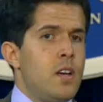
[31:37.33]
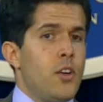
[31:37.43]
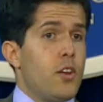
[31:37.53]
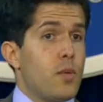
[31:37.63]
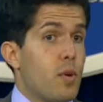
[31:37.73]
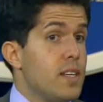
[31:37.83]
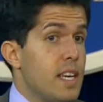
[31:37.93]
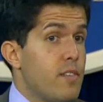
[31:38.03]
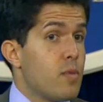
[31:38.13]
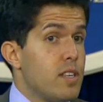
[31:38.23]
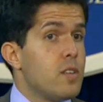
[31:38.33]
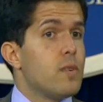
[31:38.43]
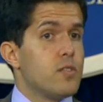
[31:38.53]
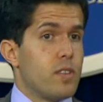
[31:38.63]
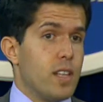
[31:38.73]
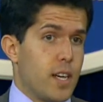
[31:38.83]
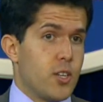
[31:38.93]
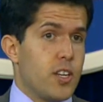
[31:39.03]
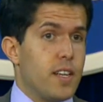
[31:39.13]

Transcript: the president wins re-election,